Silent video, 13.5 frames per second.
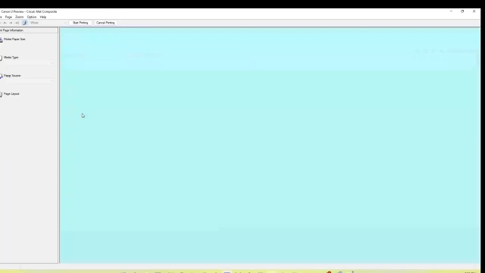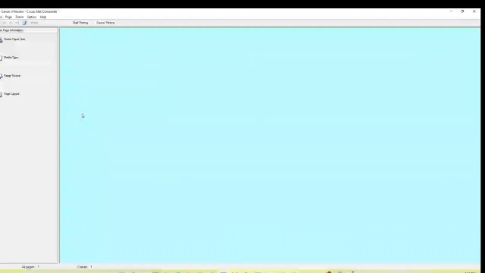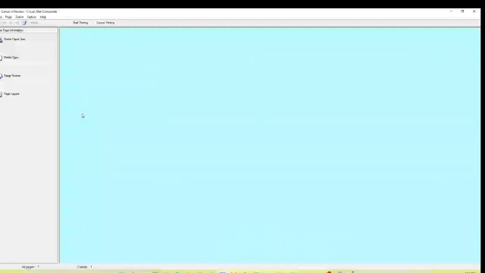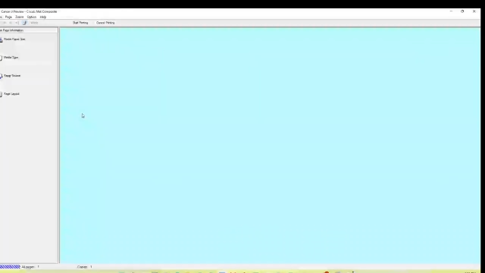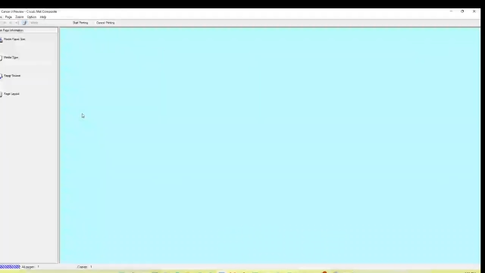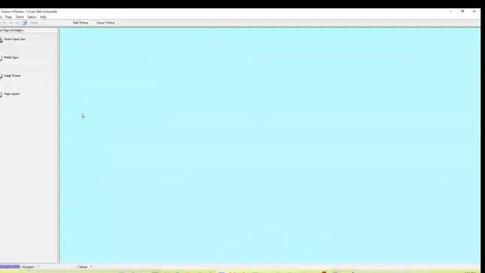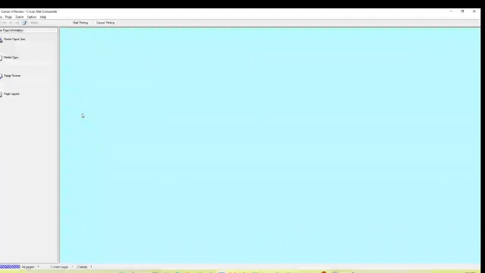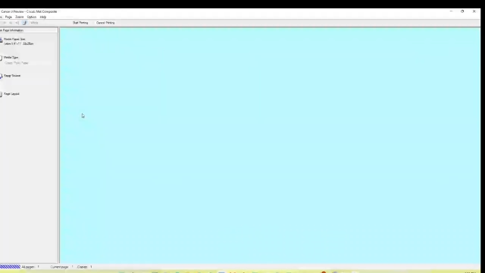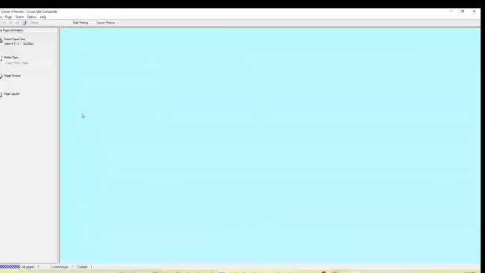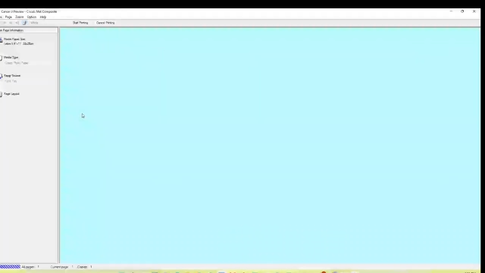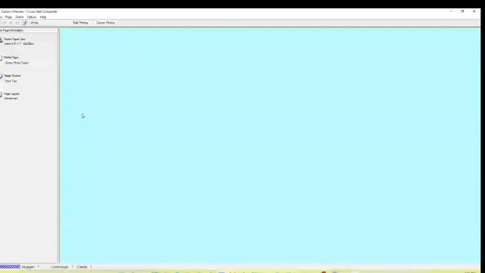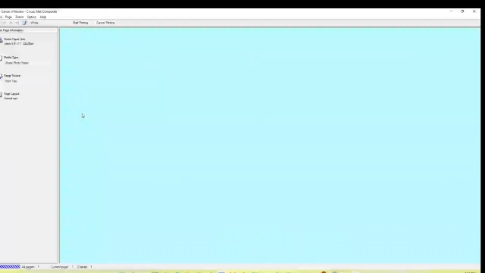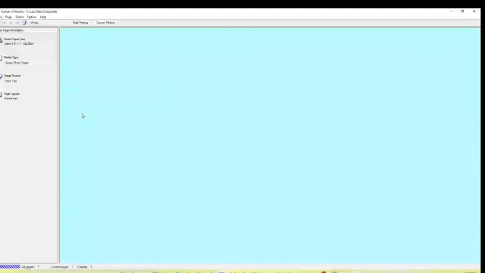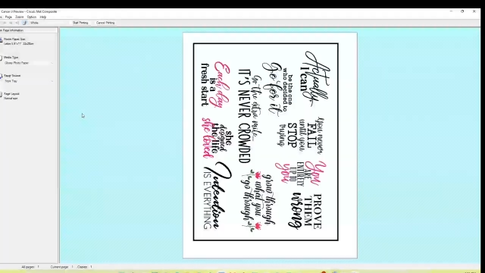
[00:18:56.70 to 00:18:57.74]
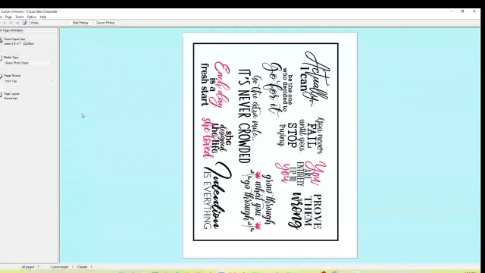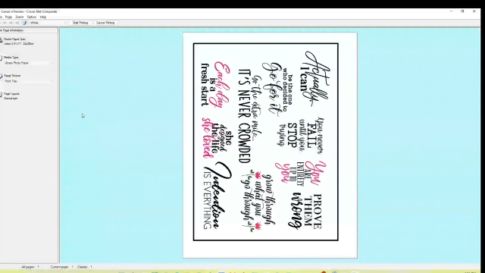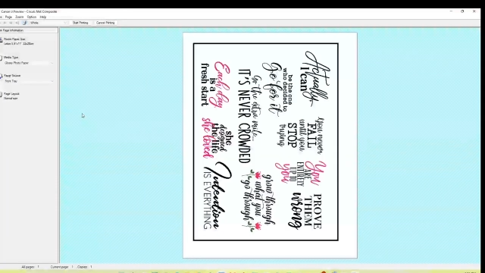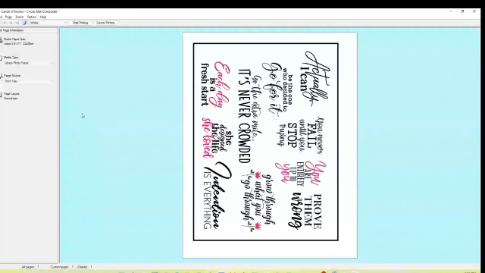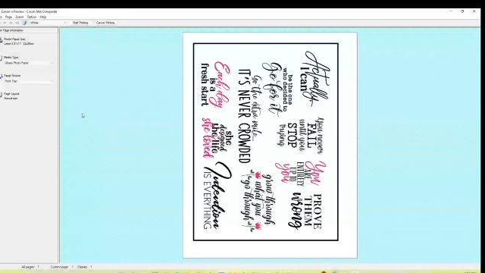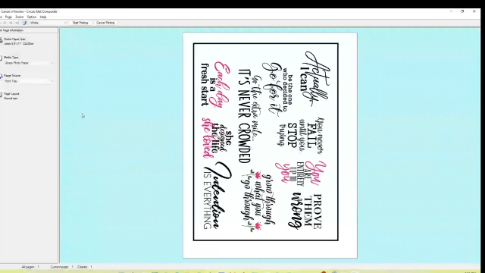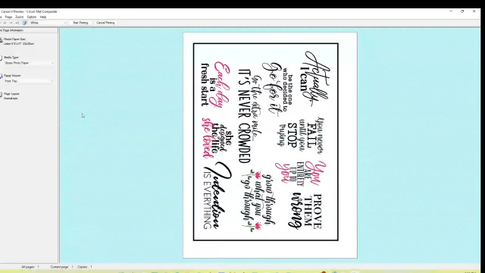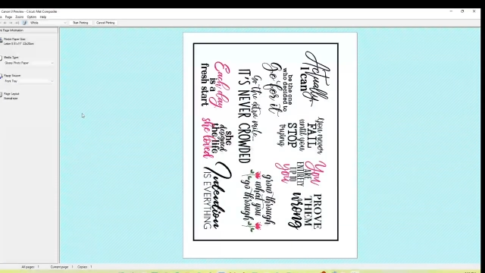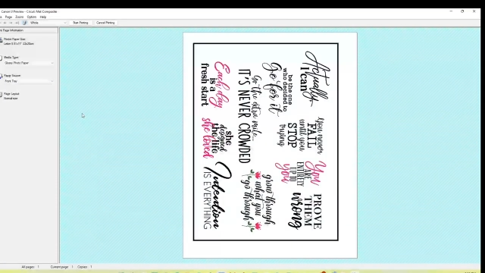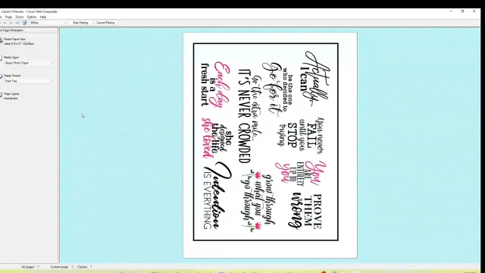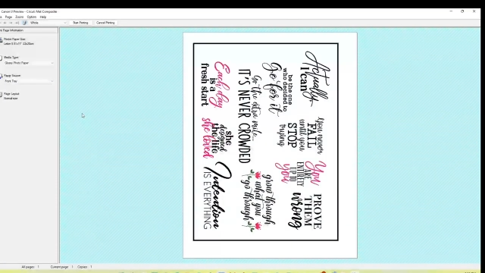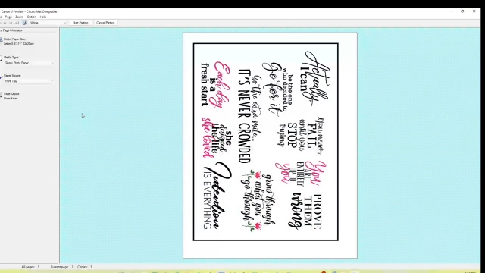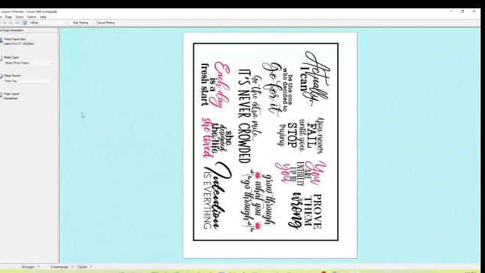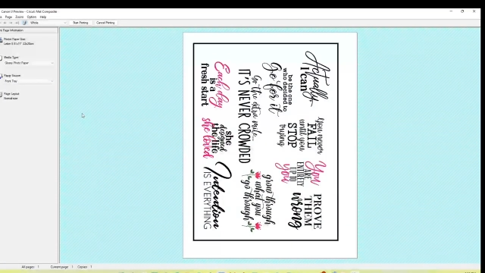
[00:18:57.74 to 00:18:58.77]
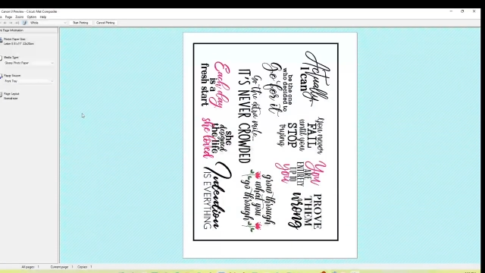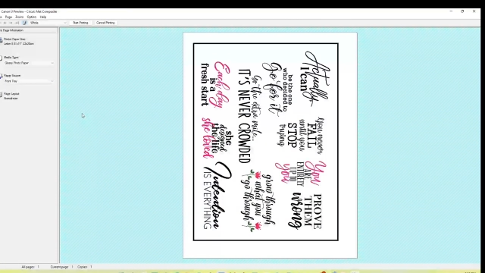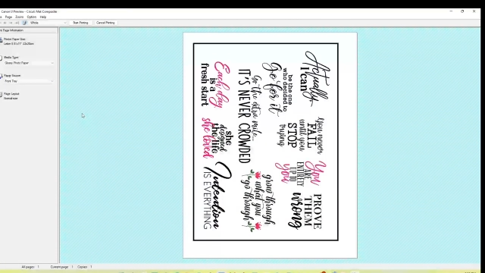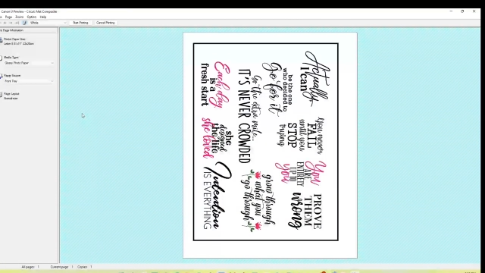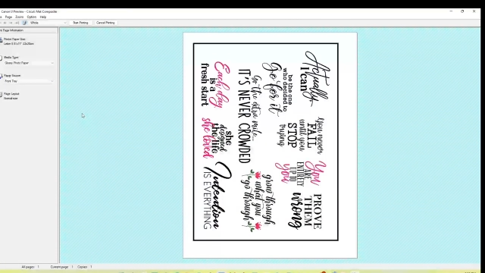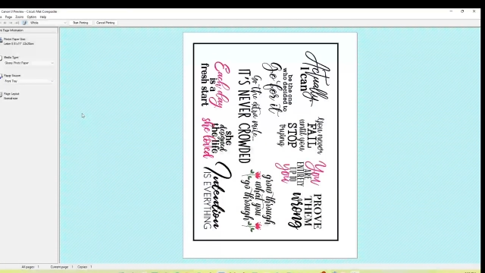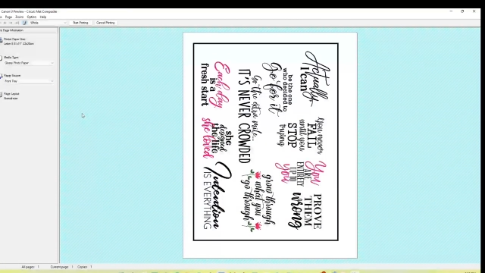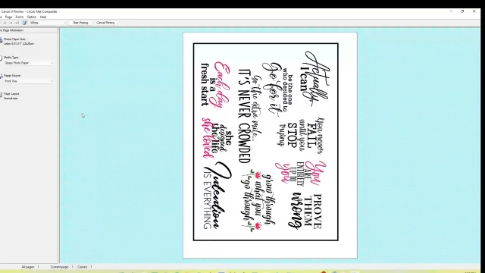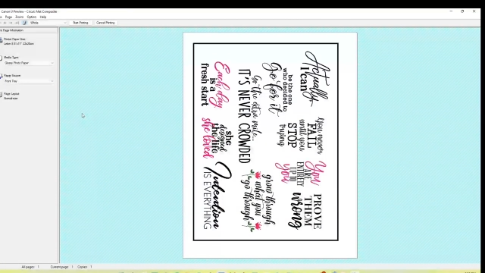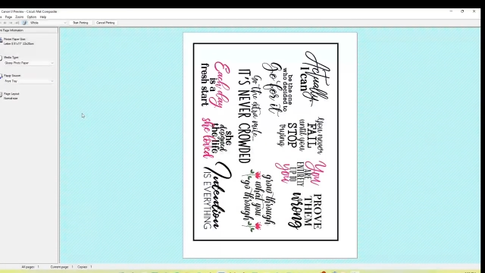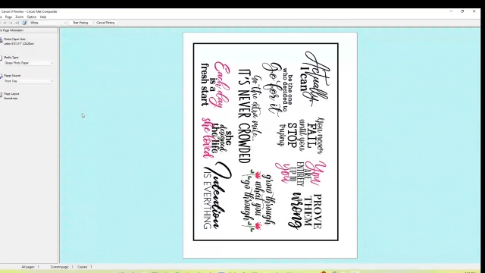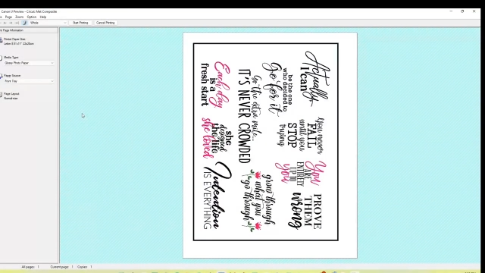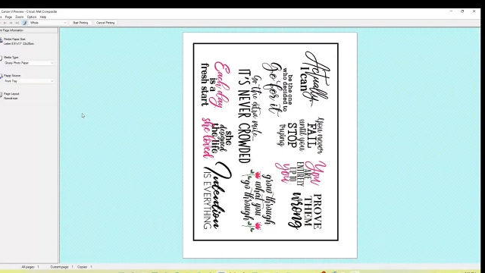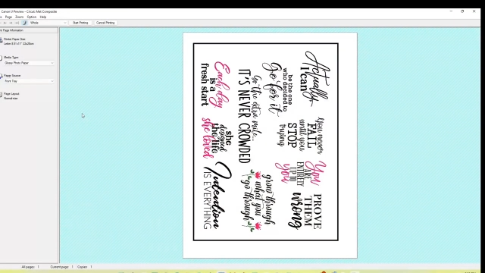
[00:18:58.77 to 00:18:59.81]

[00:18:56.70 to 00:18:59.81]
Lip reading: (no speaker visible)